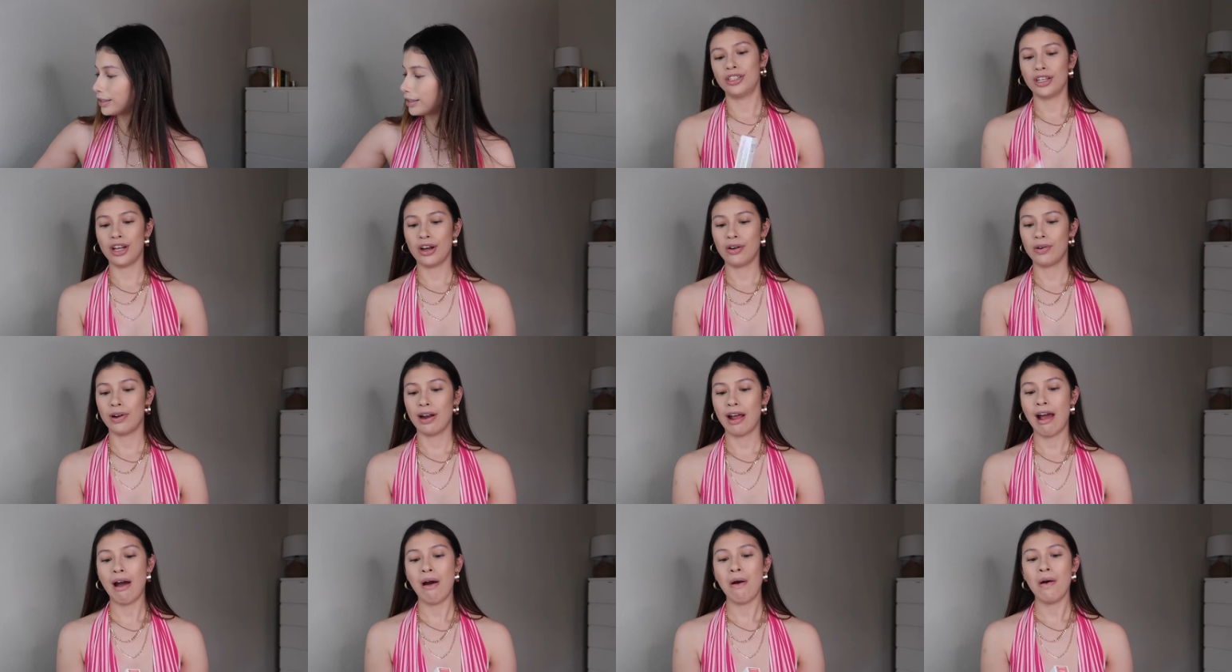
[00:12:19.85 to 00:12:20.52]

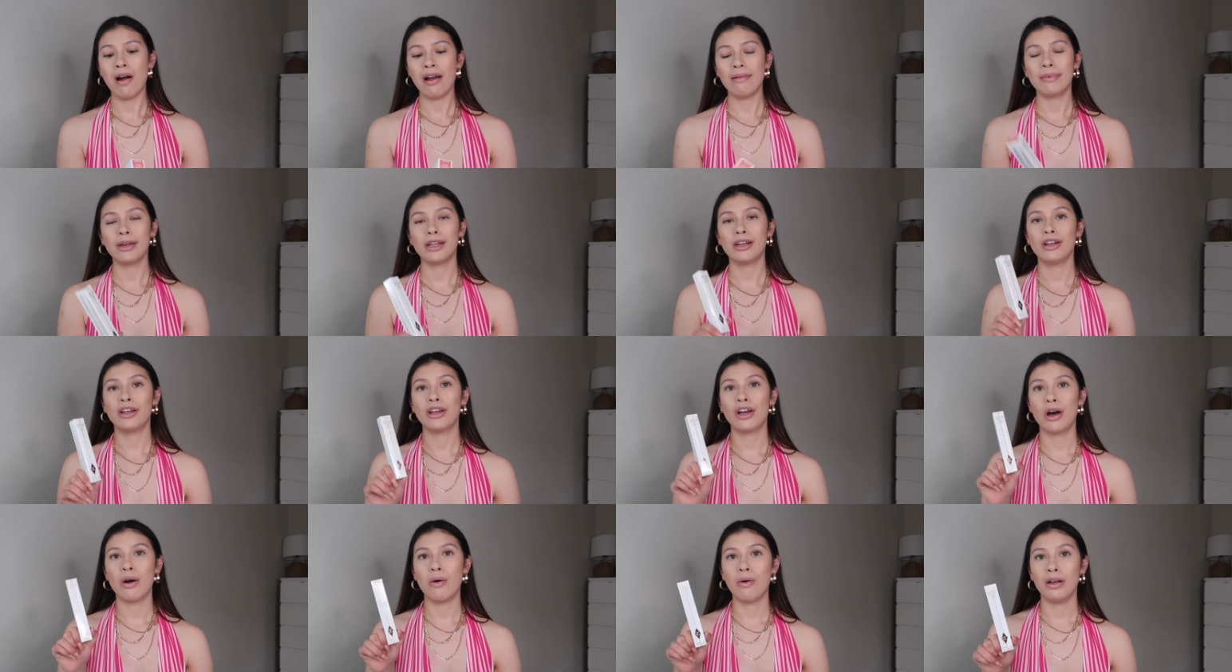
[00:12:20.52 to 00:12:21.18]
So now I'm
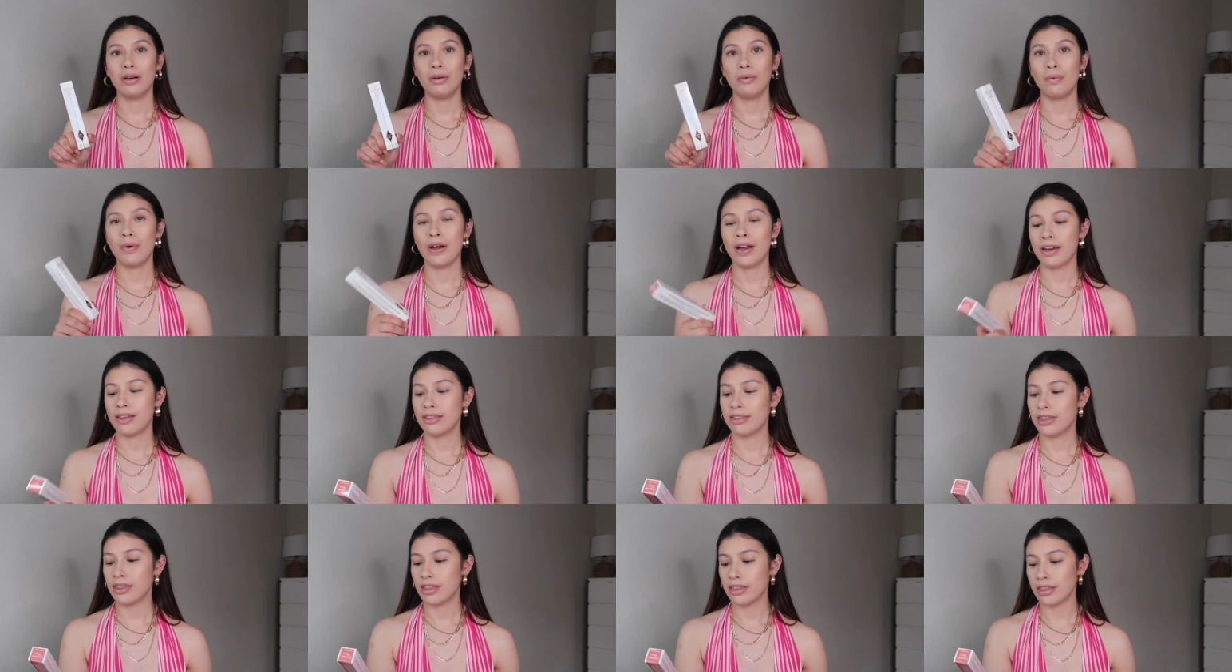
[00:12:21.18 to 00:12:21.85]
gonna go in
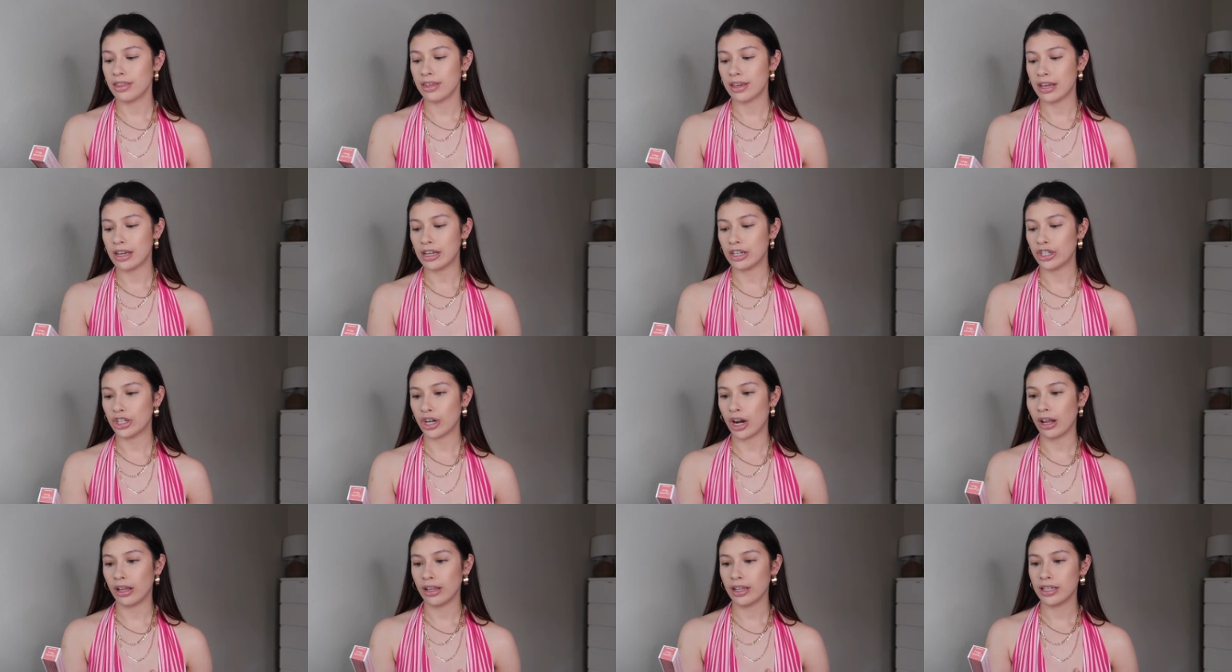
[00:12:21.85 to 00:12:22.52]
with the
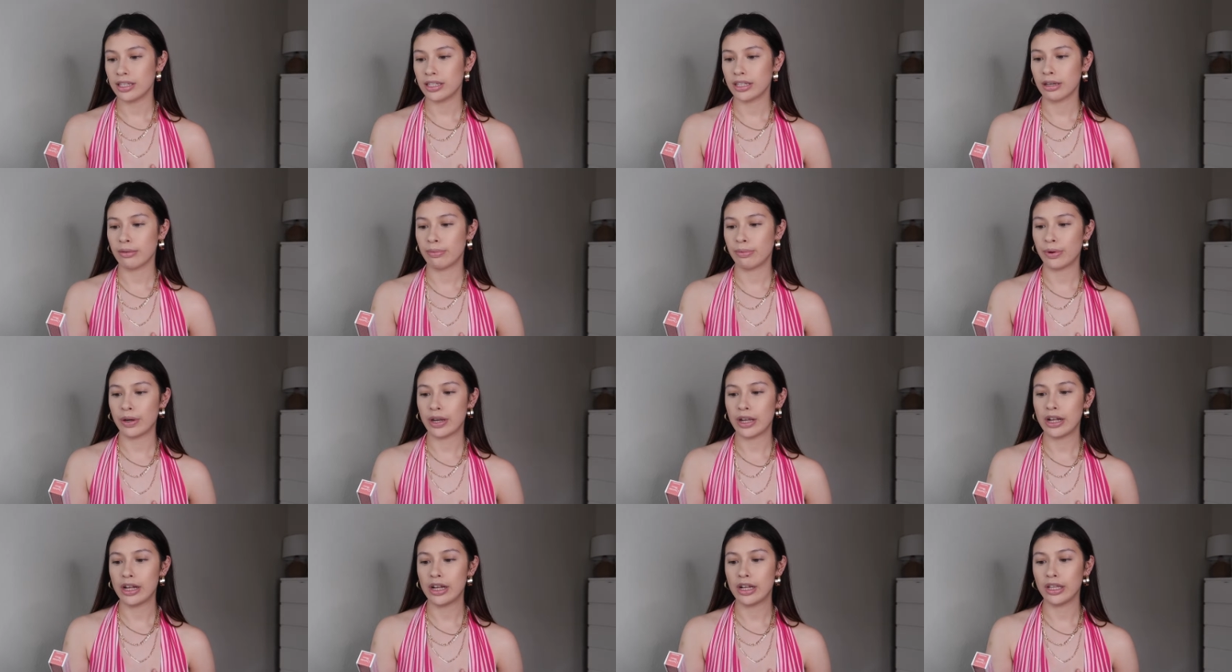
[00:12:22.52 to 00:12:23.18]
Charlotte
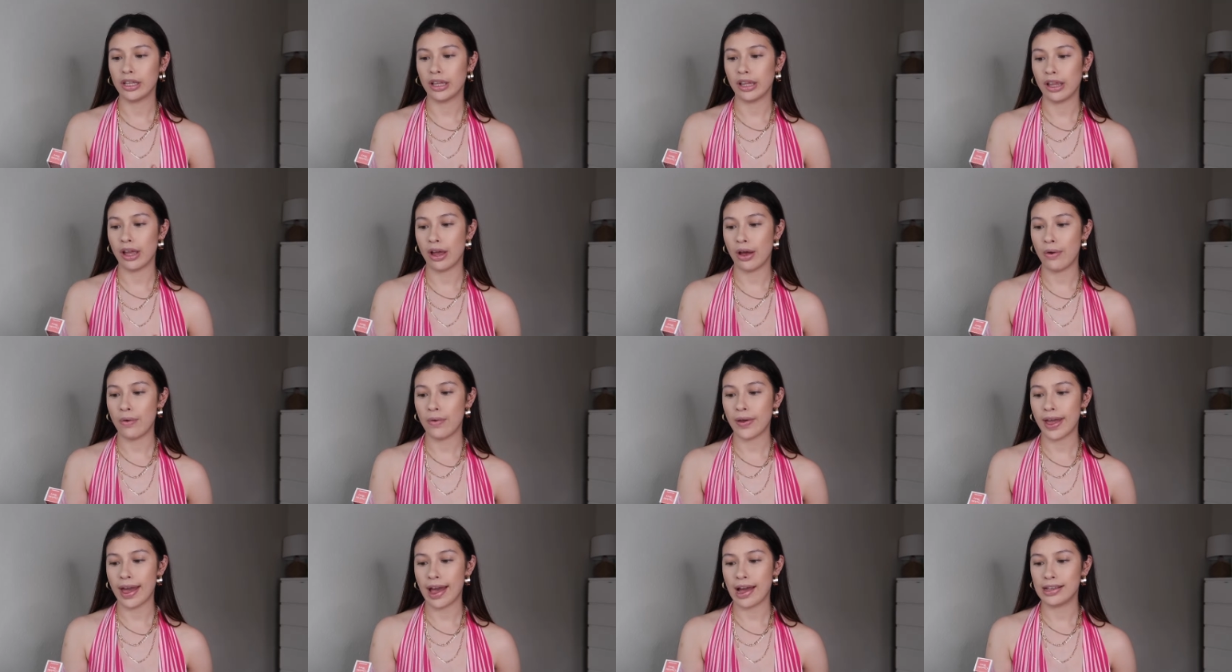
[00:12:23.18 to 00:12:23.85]
Tilbury
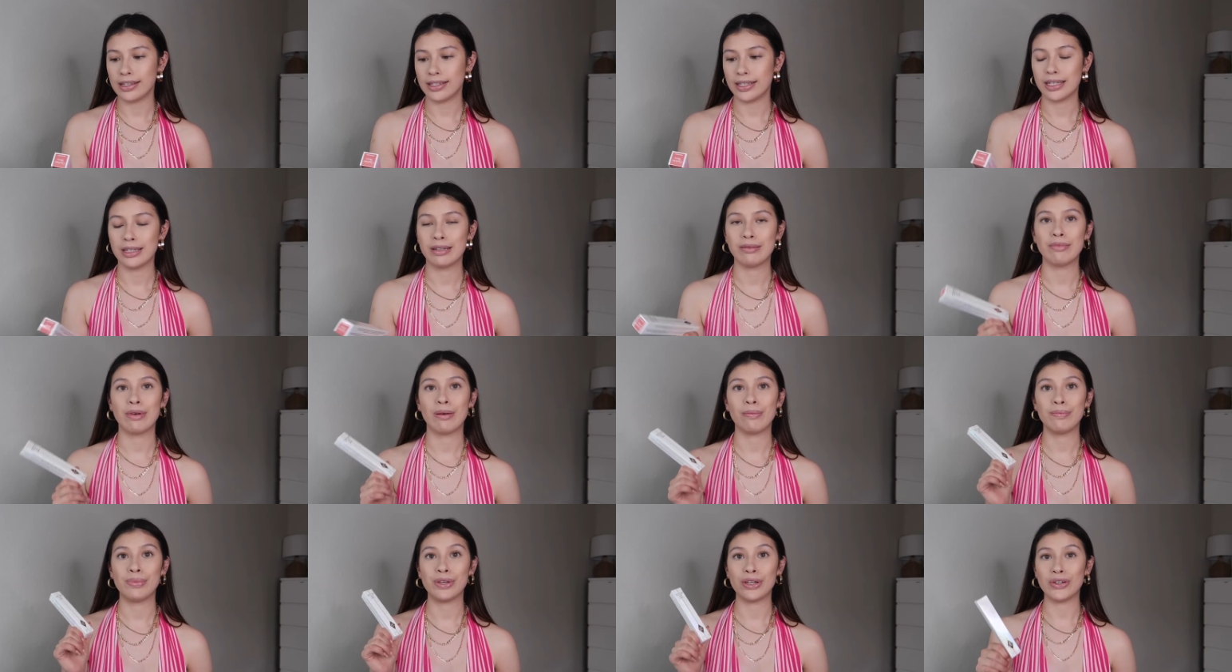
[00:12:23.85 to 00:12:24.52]

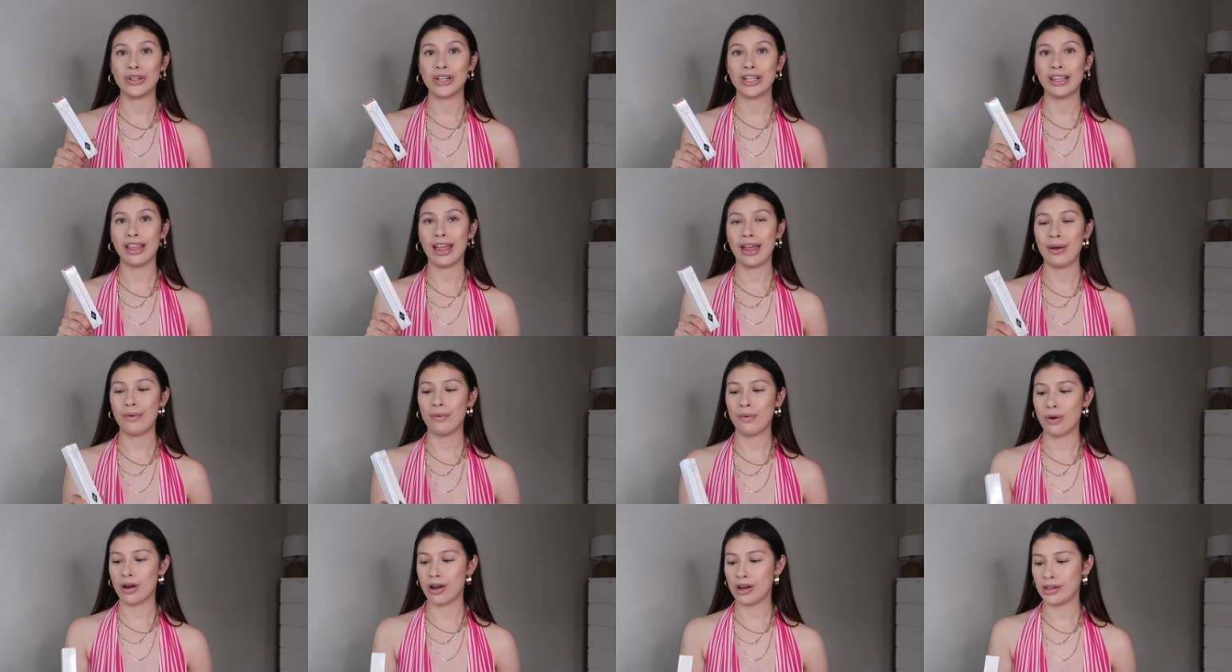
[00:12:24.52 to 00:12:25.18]
Glowgasm Beauty
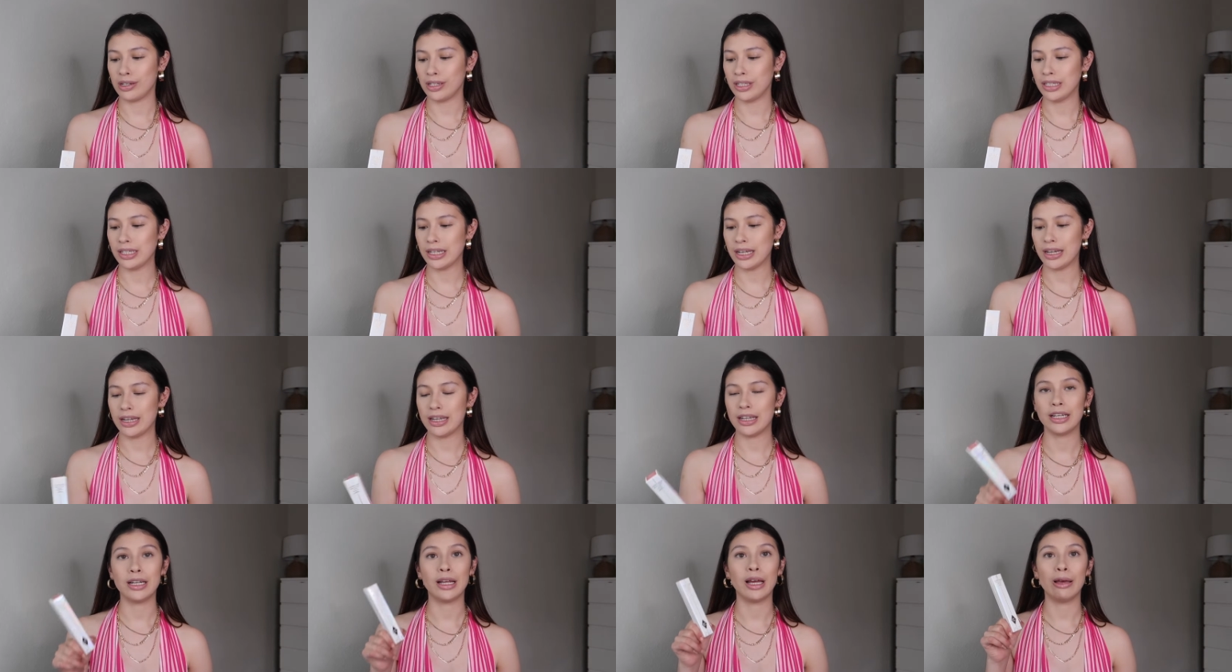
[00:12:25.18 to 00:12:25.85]
Light Wand
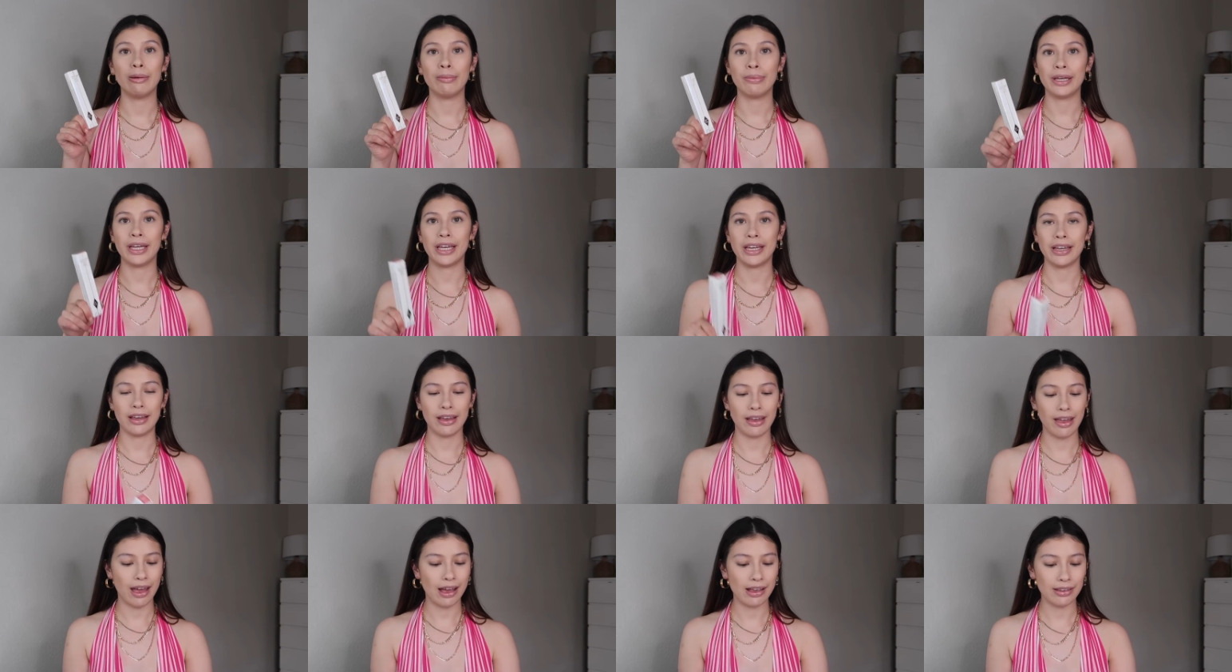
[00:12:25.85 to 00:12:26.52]
in
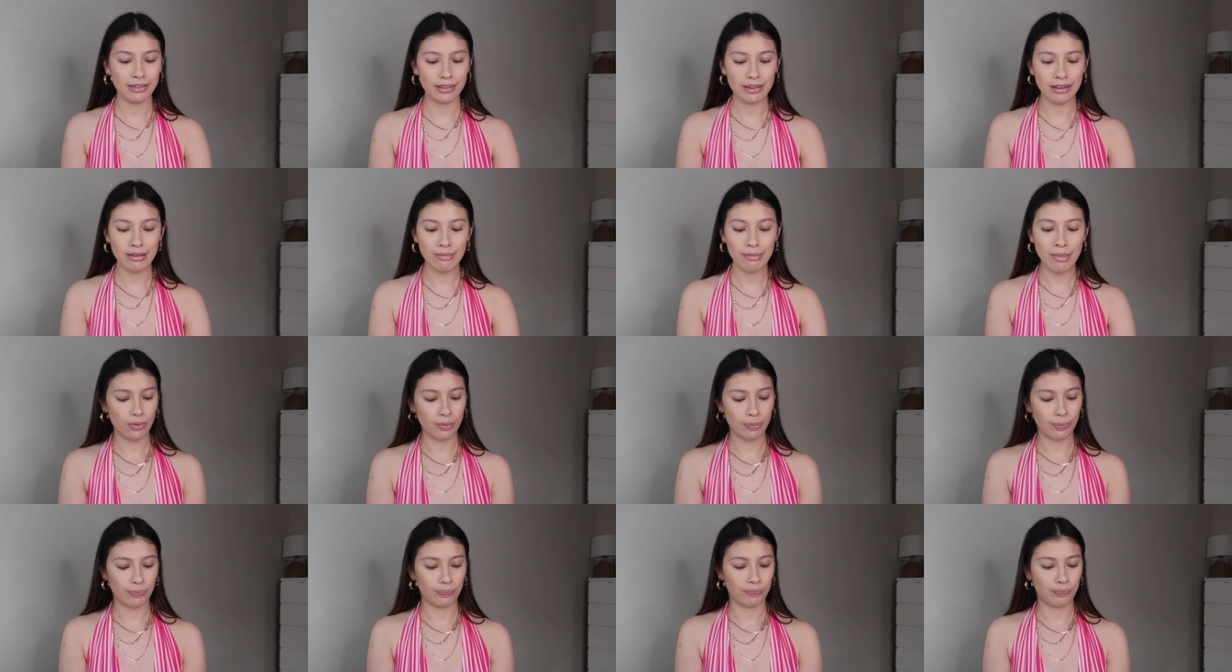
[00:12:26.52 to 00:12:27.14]
Pinkgasm.